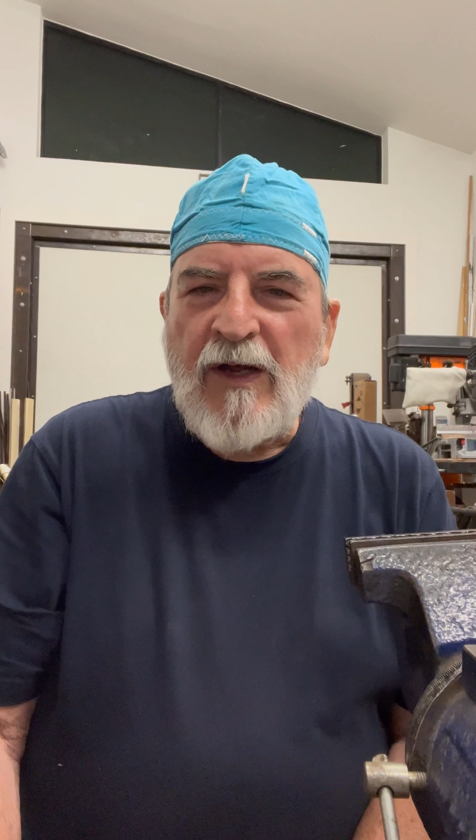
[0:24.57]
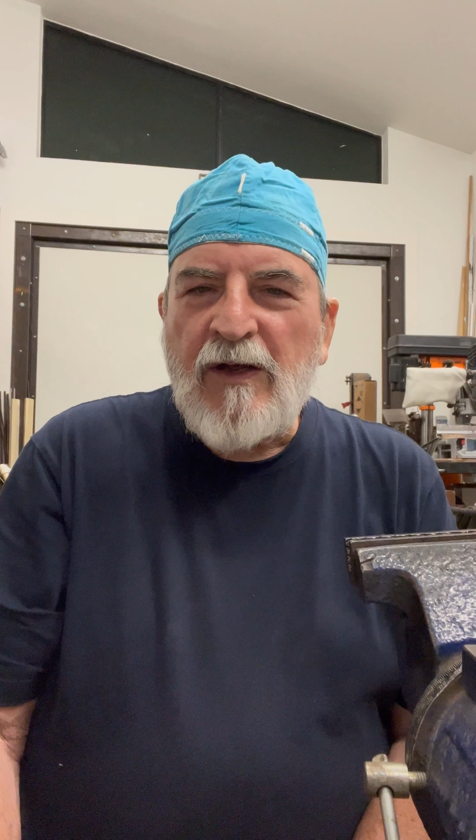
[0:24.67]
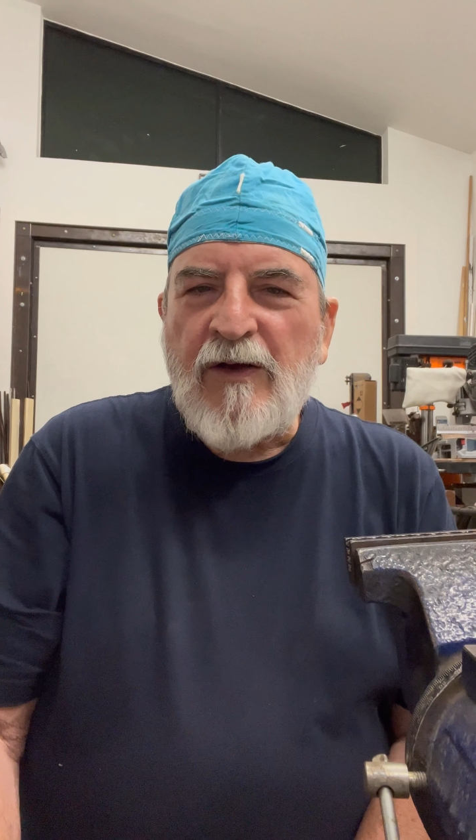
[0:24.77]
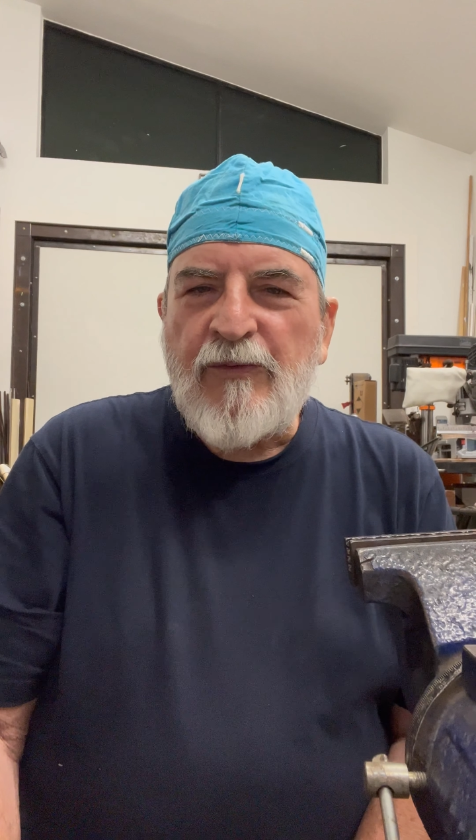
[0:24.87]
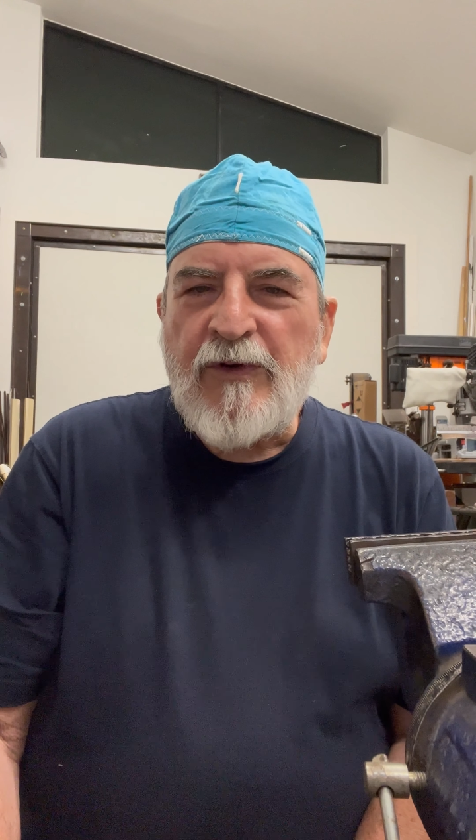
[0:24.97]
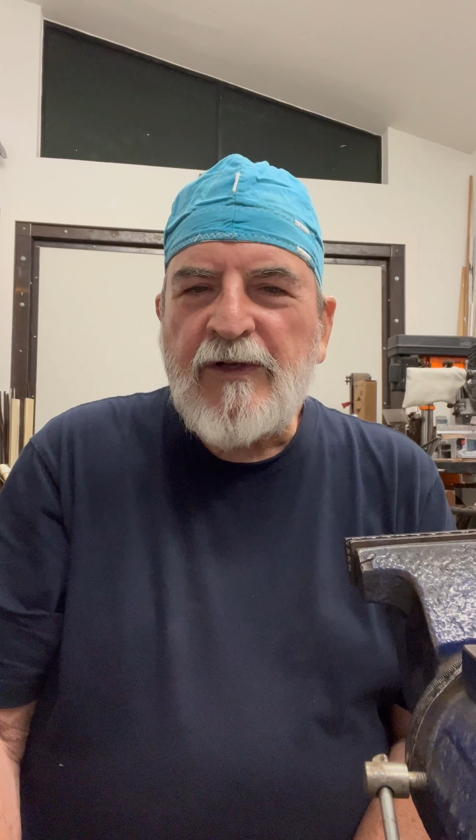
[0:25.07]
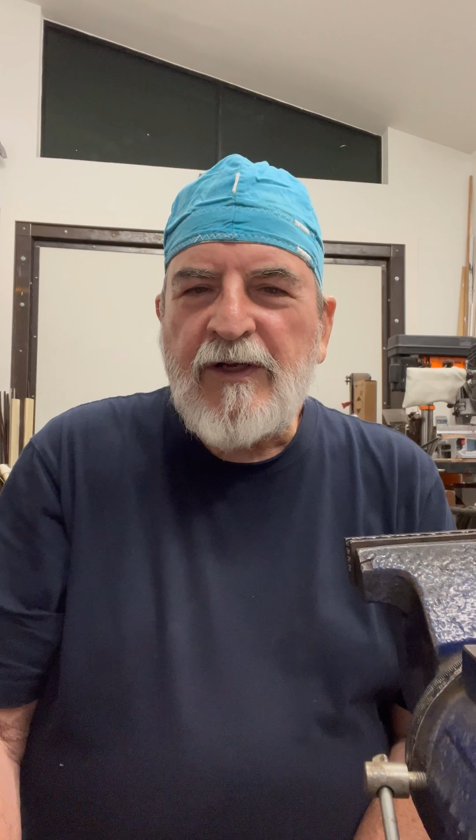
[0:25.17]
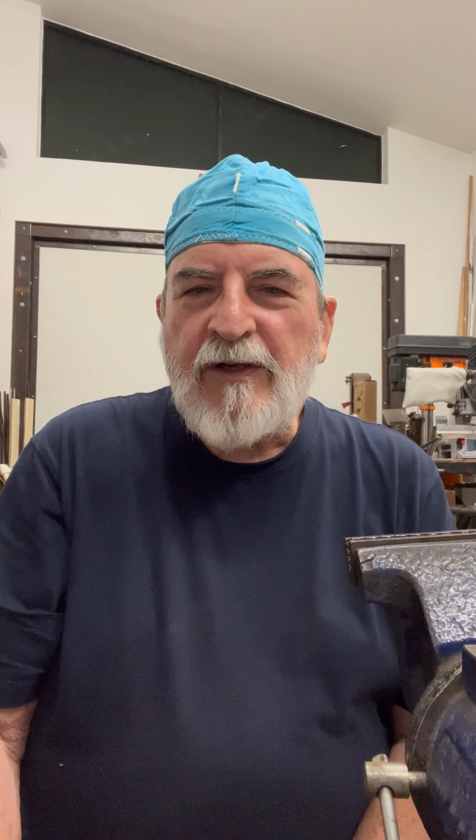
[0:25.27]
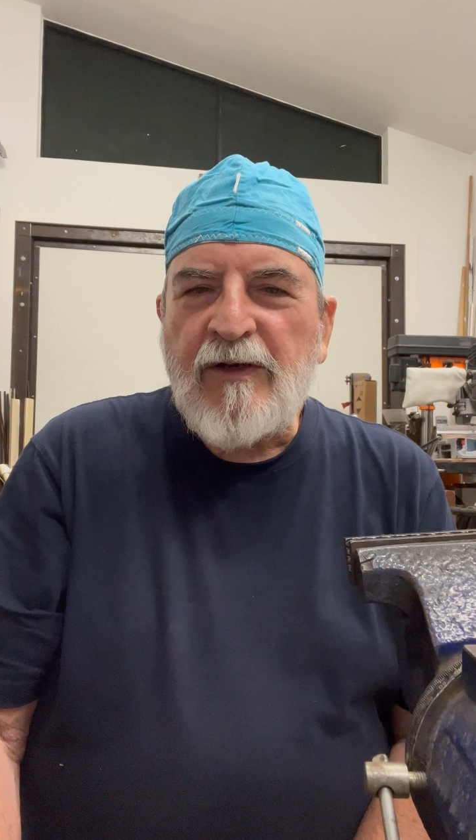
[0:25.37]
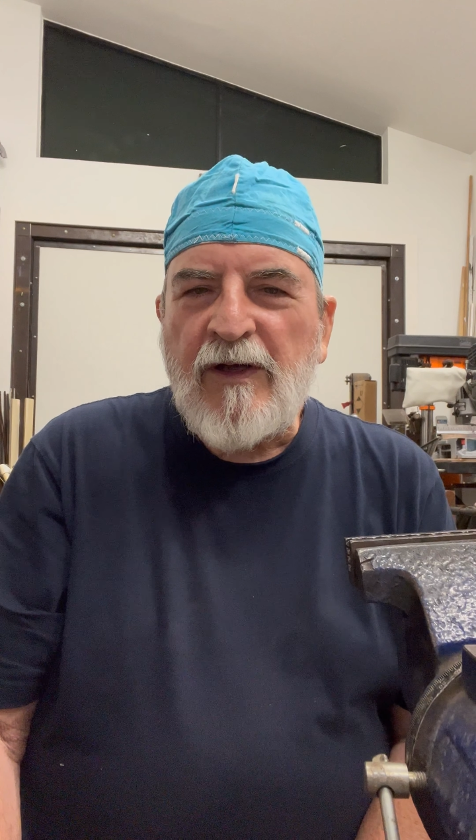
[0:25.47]
uh,
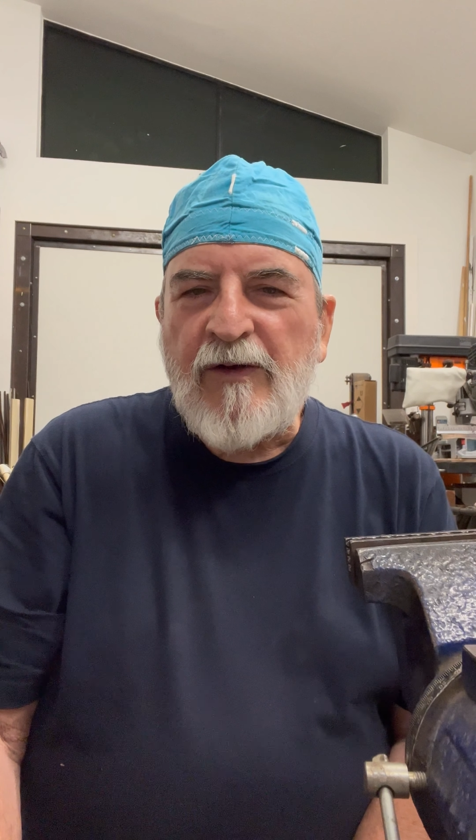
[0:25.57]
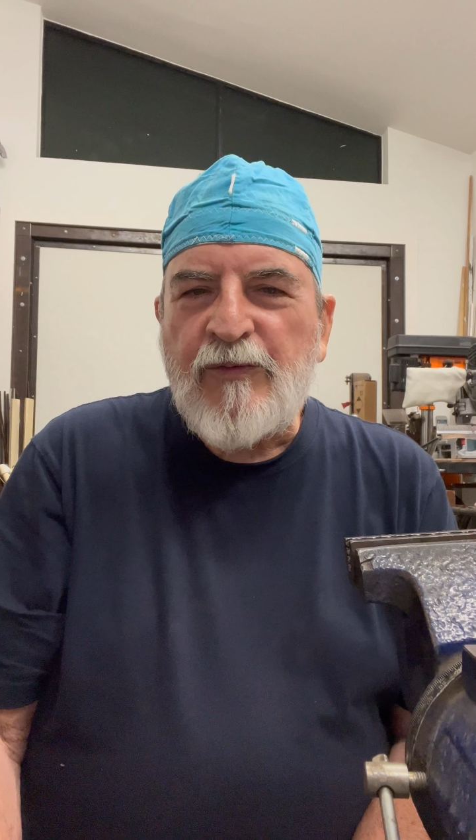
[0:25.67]
really uh,